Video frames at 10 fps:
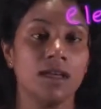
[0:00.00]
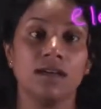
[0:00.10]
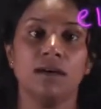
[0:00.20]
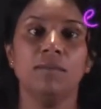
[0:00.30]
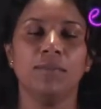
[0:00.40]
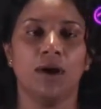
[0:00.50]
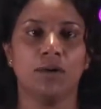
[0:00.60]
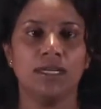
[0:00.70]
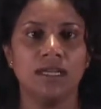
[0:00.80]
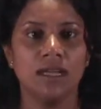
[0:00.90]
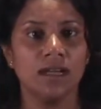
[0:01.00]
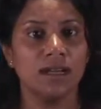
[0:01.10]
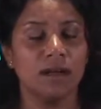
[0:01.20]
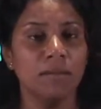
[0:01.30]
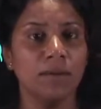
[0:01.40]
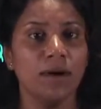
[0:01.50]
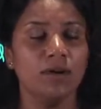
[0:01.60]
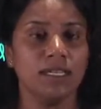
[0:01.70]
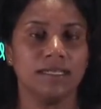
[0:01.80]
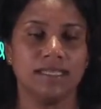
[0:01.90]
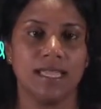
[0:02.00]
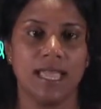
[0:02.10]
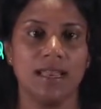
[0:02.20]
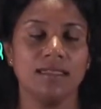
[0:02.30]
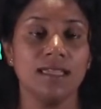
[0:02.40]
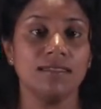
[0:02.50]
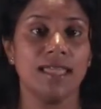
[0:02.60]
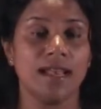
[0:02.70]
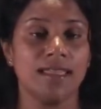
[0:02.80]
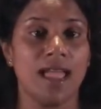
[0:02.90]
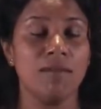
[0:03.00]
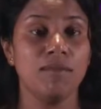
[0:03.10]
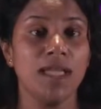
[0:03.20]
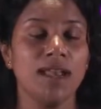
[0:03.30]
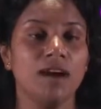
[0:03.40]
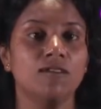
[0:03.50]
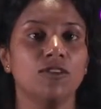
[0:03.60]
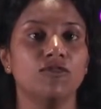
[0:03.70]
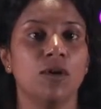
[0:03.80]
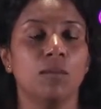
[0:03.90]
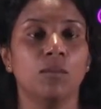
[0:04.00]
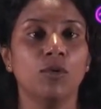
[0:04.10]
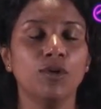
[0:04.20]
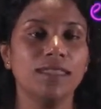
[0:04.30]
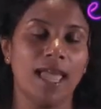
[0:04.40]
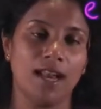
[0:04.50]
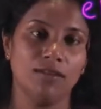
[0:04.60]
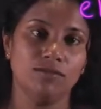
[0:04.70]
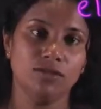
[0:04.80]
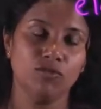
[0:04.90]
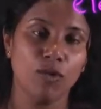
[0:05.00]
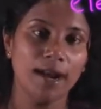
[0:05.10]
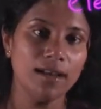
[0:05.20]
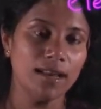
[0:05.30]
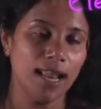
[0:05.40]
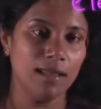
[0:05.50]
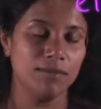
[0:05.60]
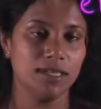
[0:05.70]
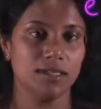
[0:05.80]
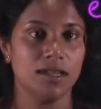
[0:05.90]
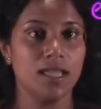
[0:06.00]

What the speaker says: Compound. Compound is anything that can made out of more than one element.